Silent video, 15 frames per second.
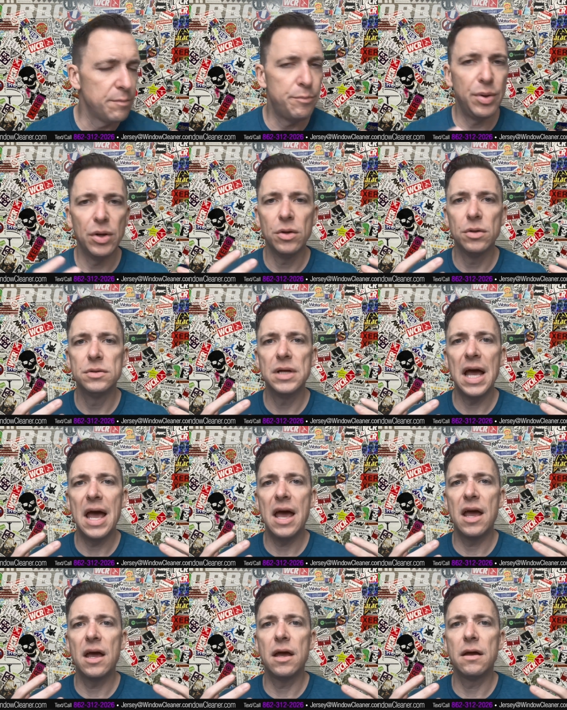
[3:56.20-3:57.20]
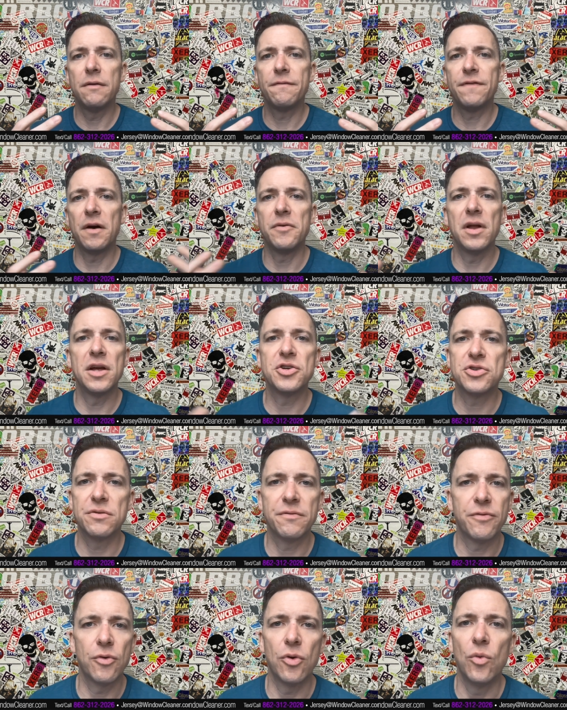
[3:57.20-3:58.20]
build a foundation
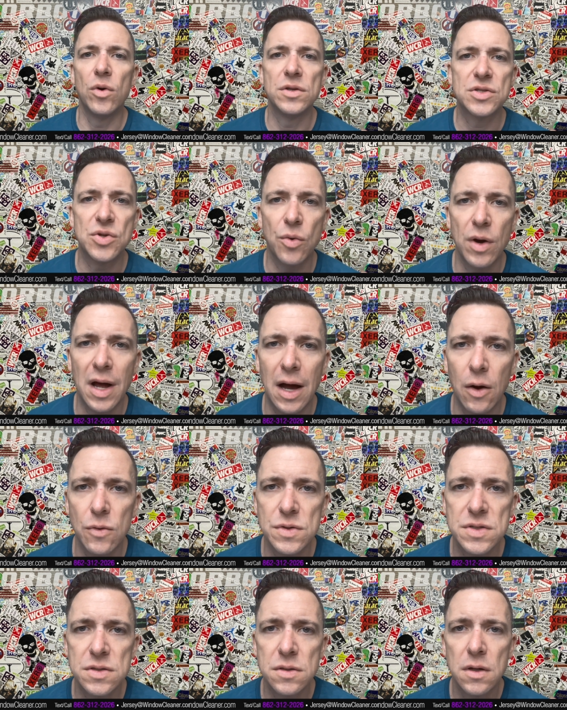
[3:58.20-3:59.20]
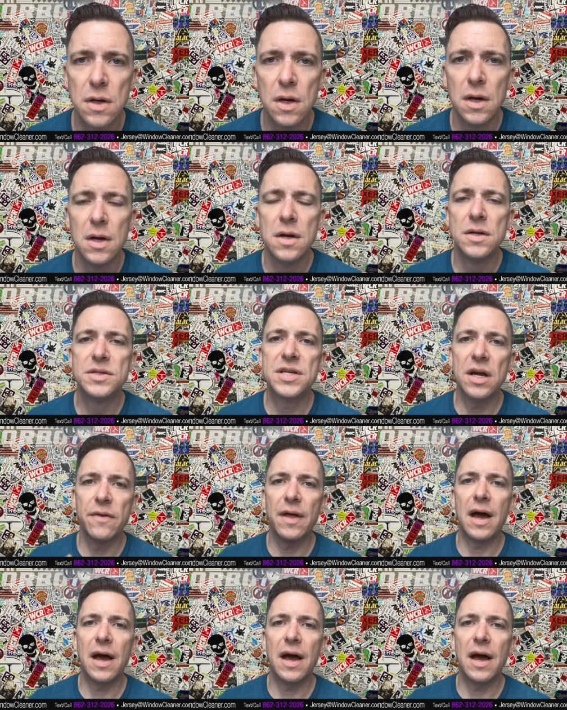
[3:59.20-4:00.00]
for a one story house, tear the